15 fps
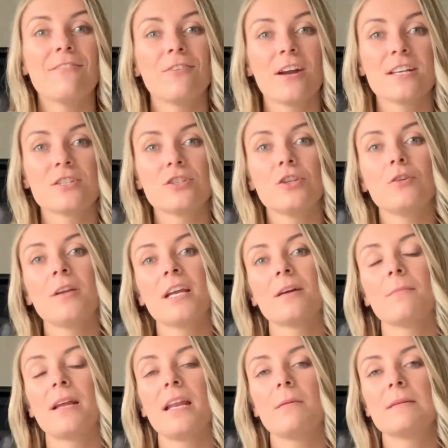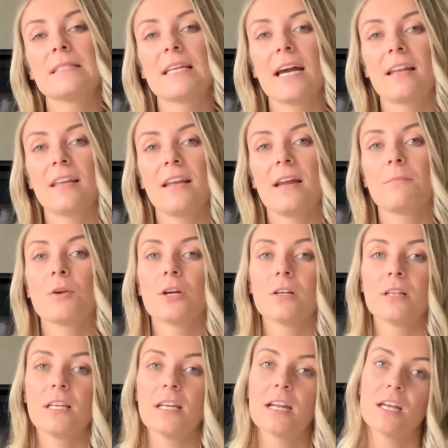If you guys are new here, my name is Natalie. I'm
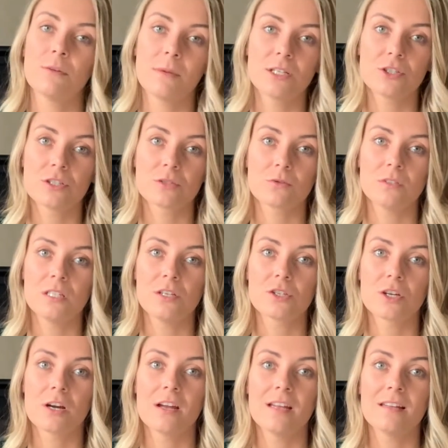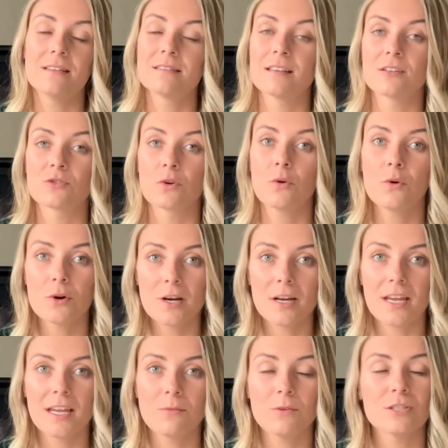currently an elementary school teacher in Central
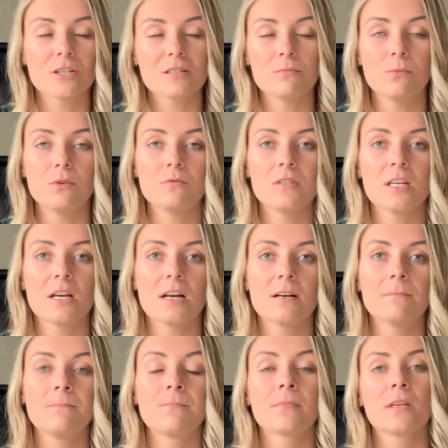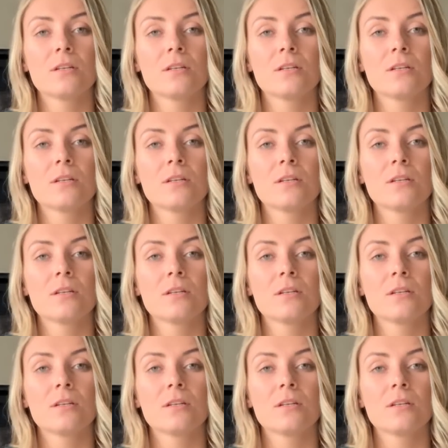Oregon. We just moved here.